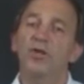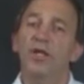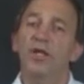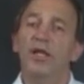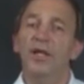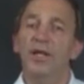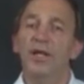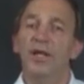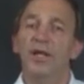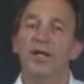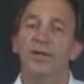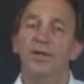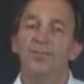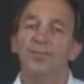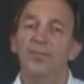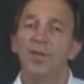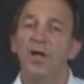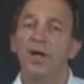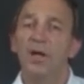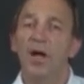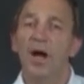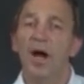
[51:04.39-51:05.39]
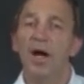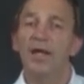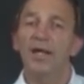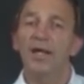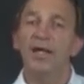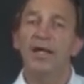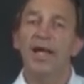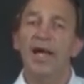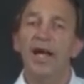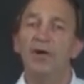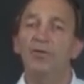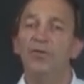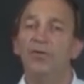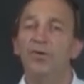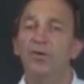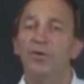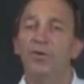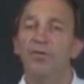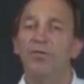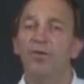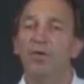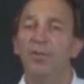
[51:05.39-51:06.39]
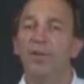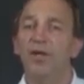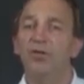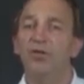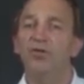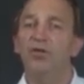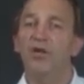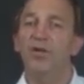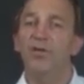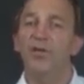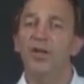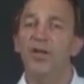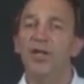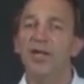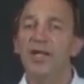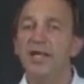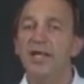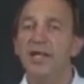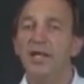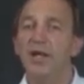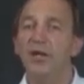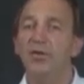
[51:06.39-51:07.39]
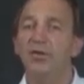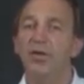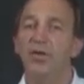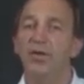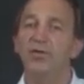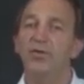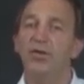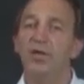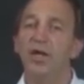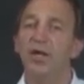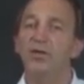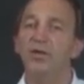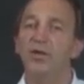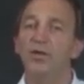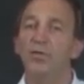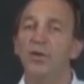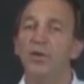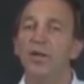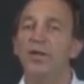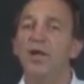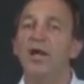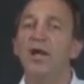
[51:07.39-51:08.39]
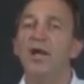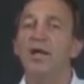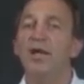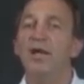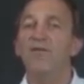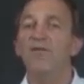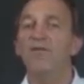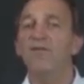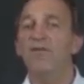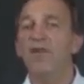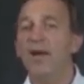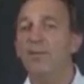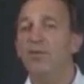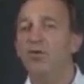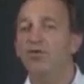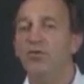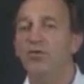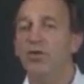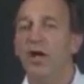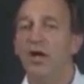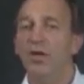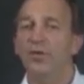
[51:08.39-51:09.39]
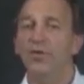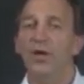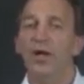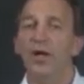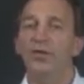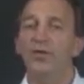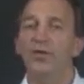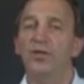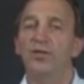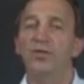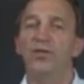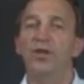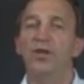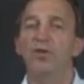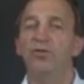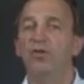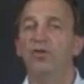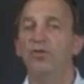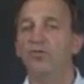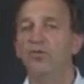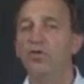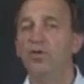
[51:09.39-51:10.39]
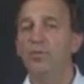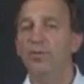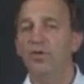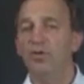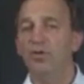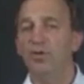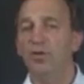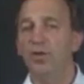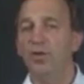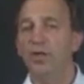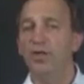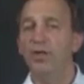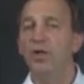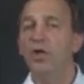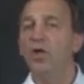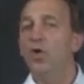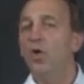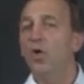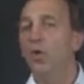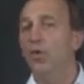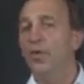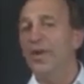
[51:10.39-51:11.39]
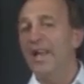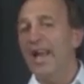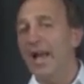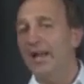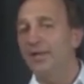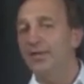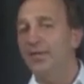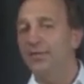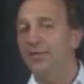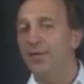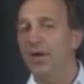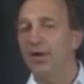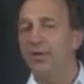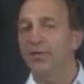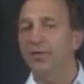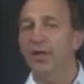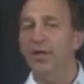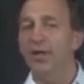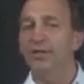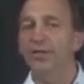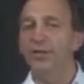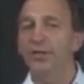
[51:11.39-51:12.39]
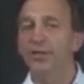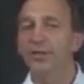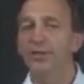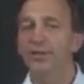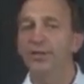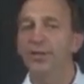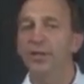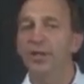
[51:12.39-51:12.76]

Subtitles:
clinic, I encounter inflammation in the knee associated with inflammatory arthritis such as rheumatoid or reactive arthritis.